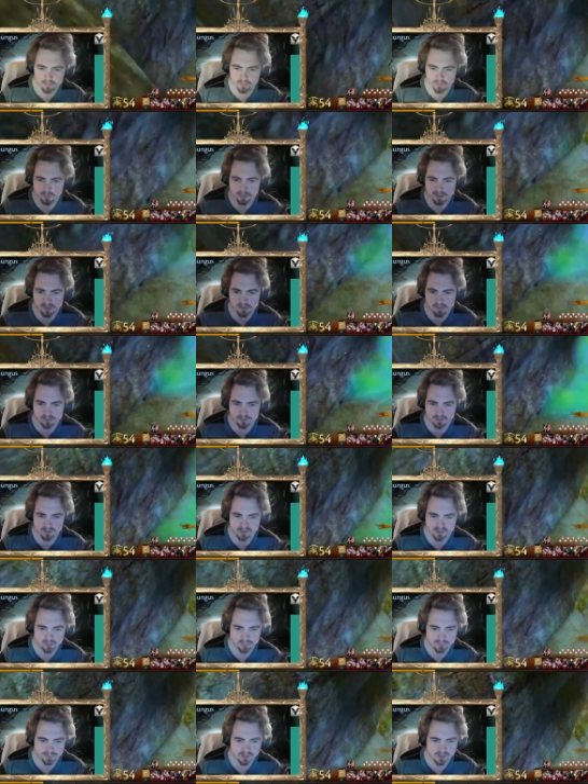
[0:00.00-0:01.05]
Being able to
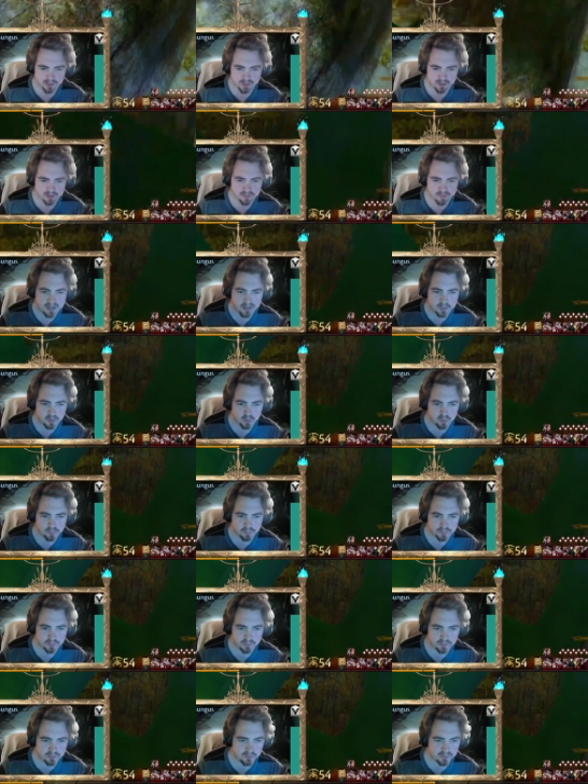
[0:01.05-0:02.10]
stealth is an
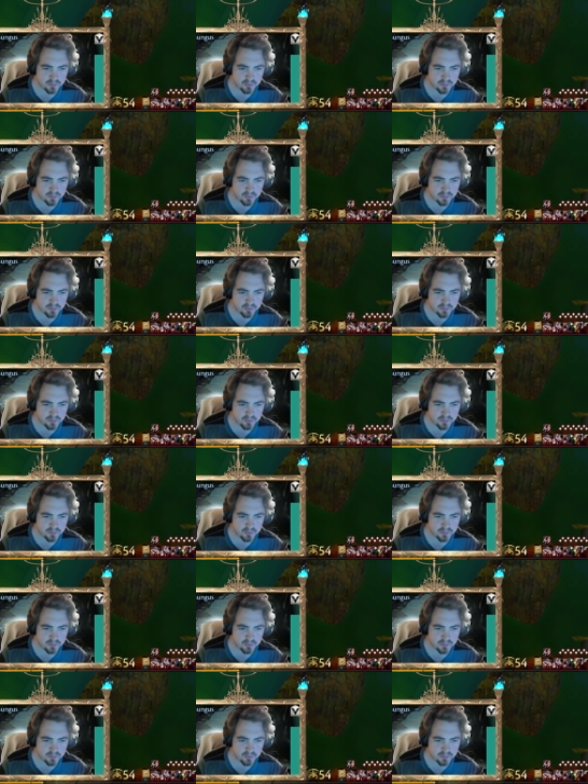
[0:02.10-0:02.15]
invaluable